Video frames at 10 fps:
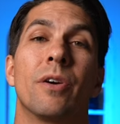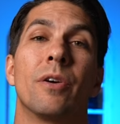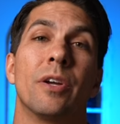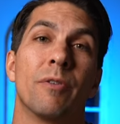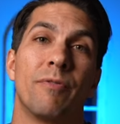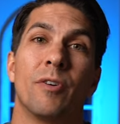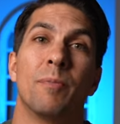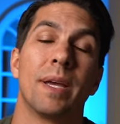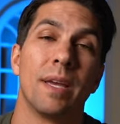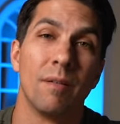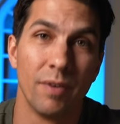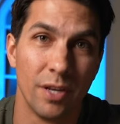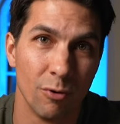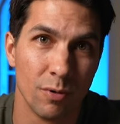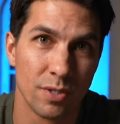hurt your filmmaking
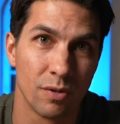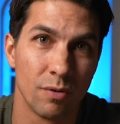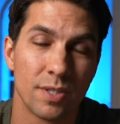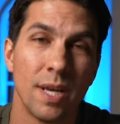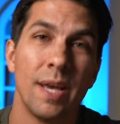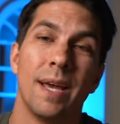video results.